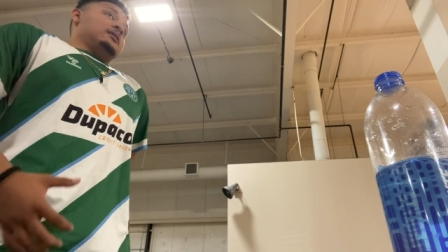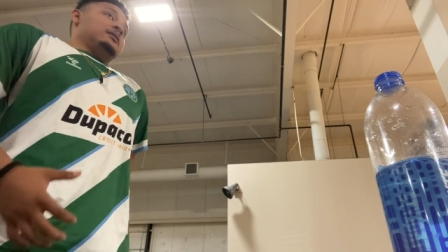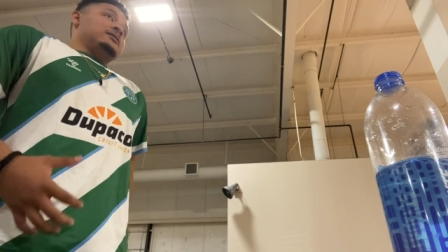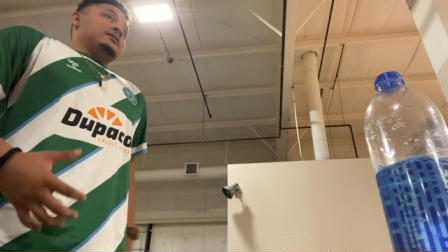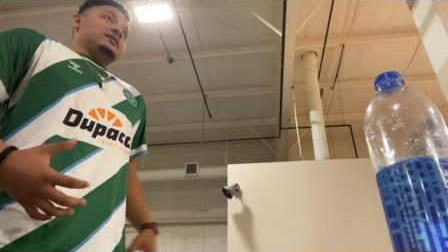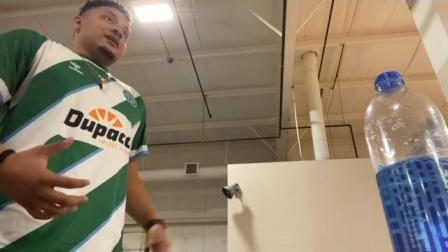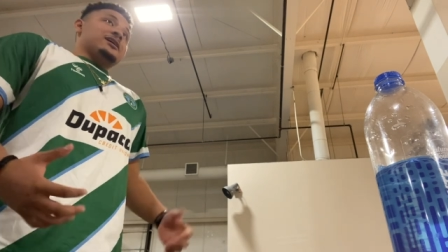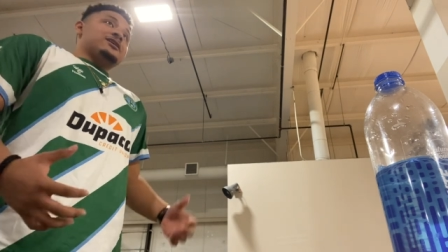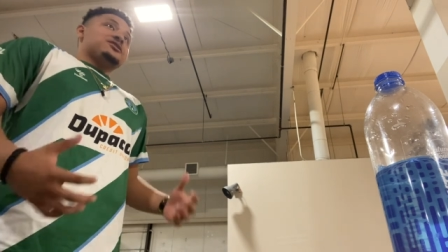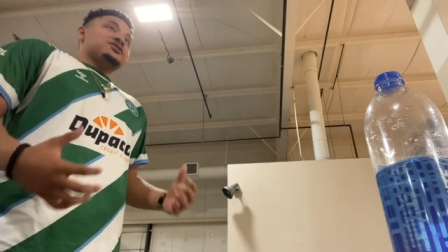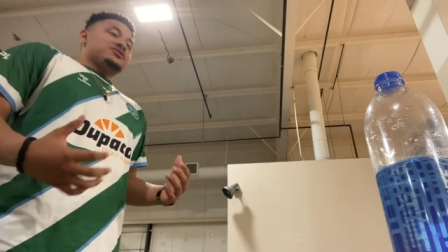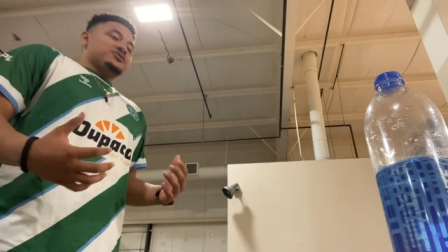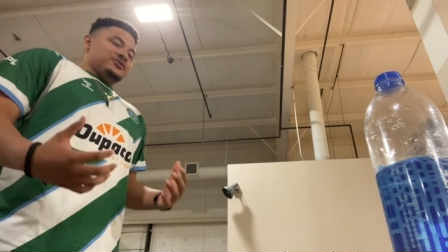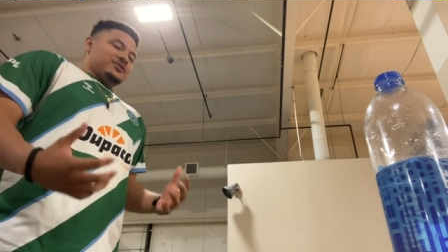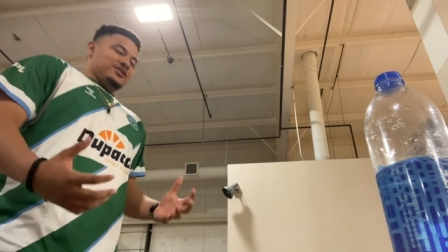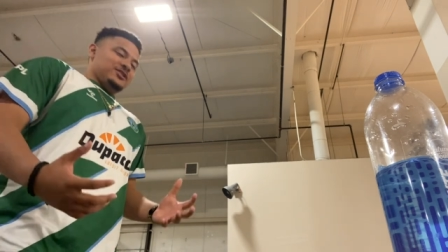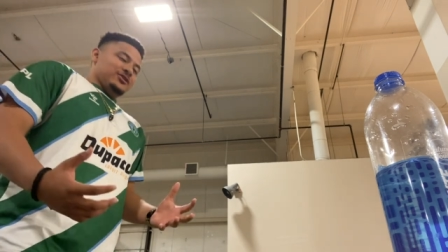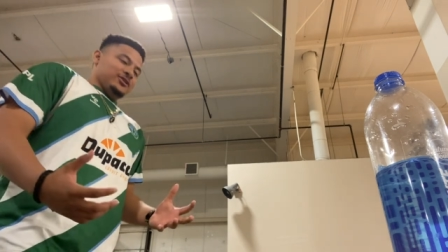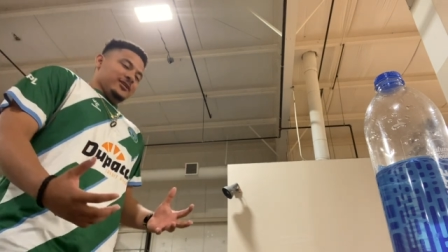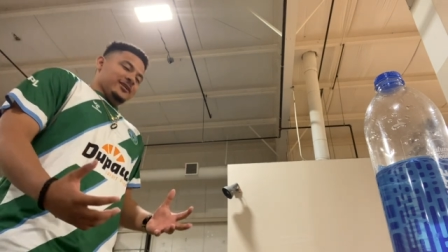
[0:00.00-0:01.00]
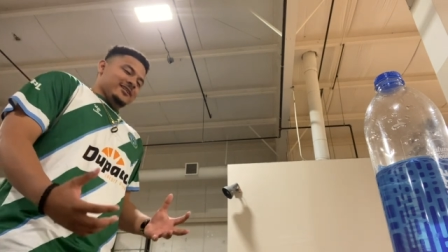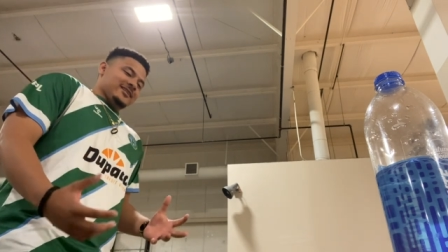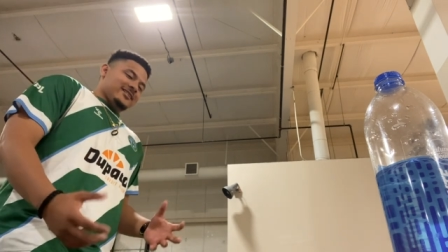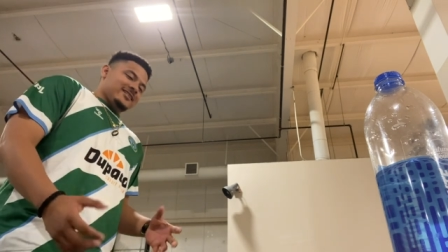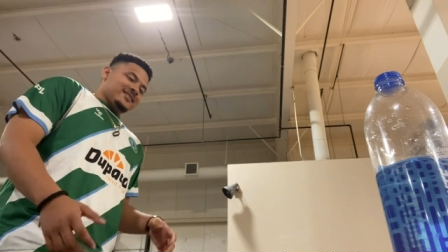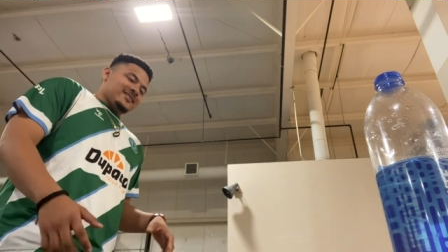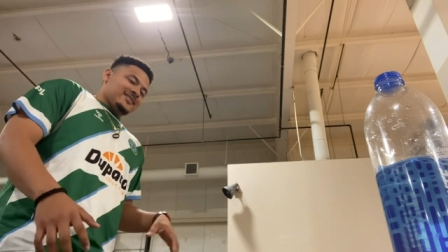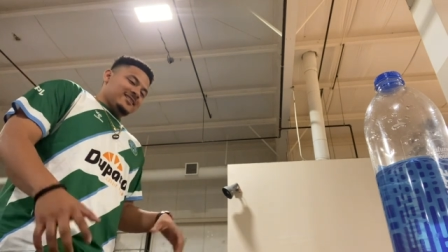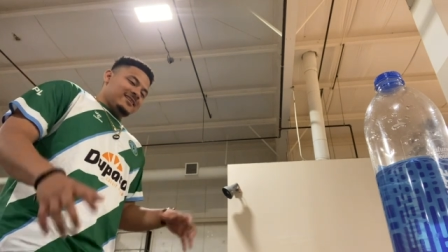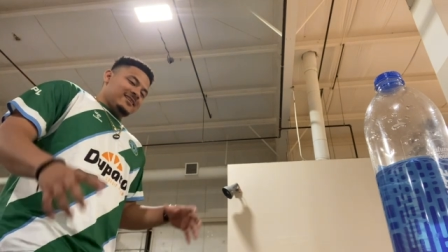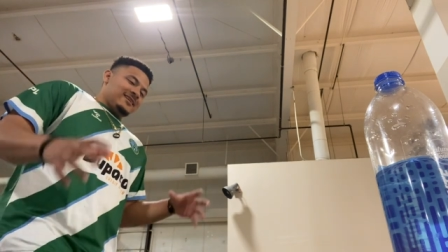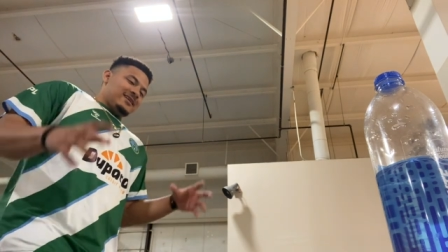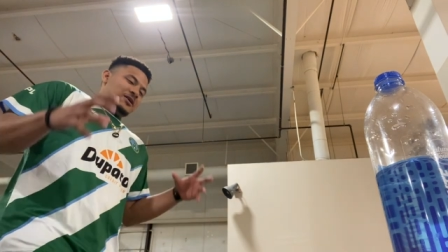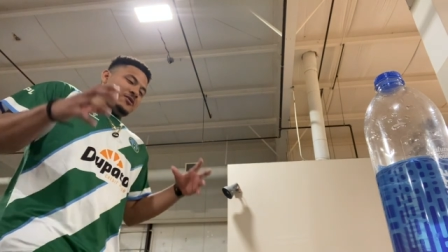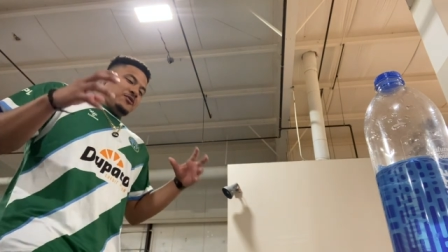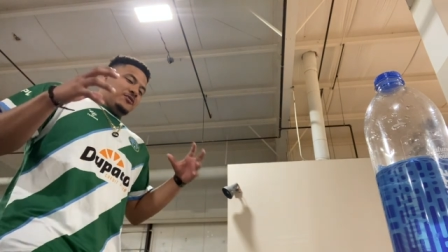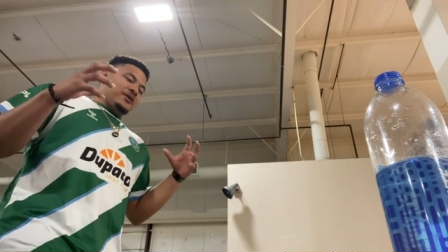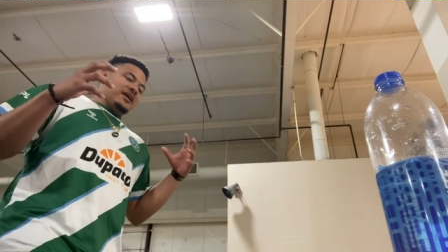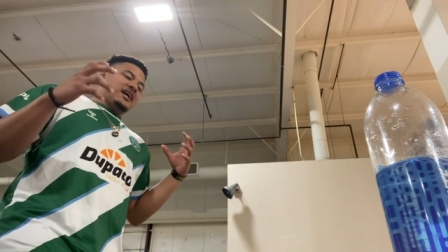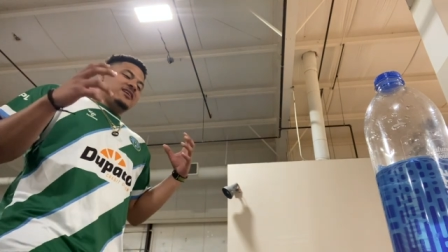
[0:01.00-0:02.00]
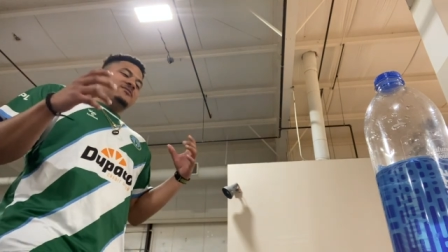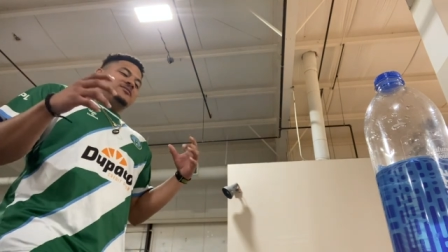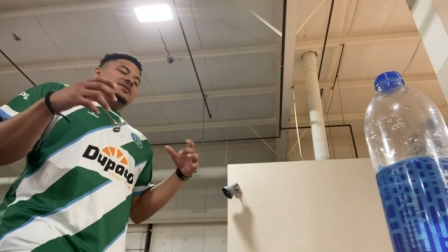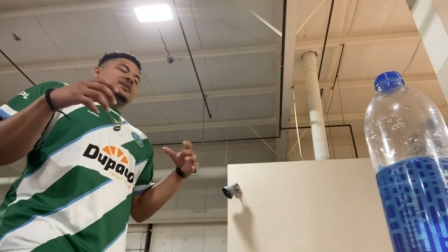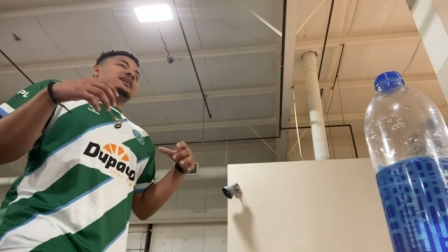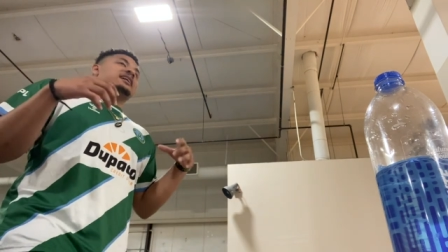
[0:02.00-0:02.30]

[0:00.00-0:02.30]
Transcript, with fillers: Let us rejoice. We have been